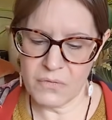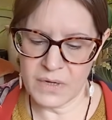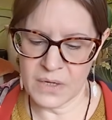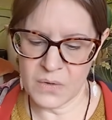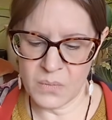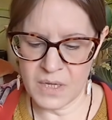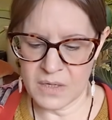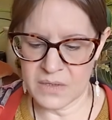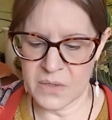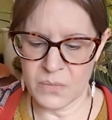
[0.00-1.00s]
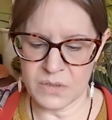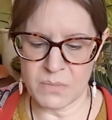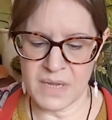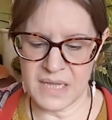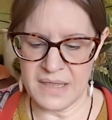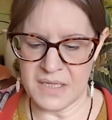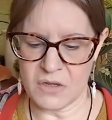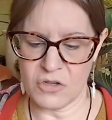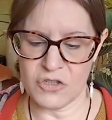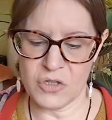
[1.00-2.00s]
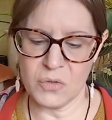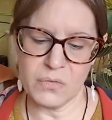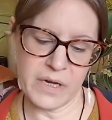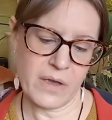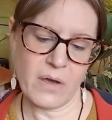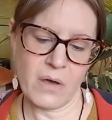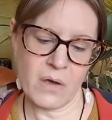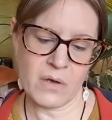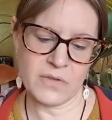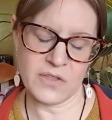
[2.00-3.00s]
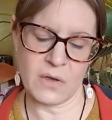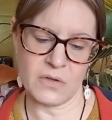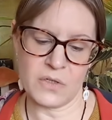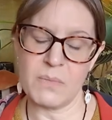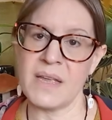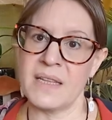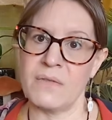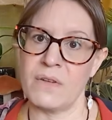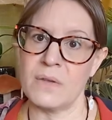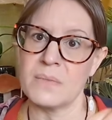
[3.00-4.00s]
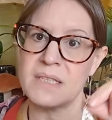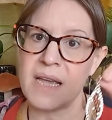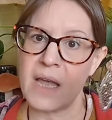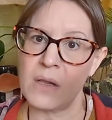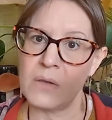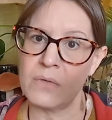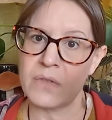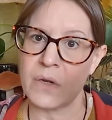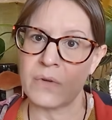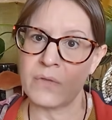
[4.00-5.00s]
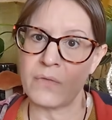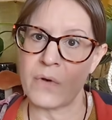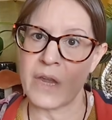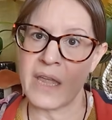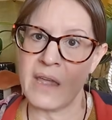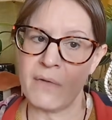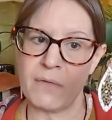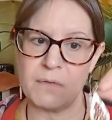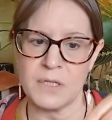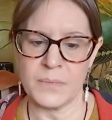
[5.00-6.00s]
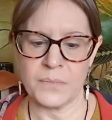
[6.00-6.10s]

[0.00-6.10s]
It could be that someone's made this on a jewellery course, or just made it for themselves, or as for a gift.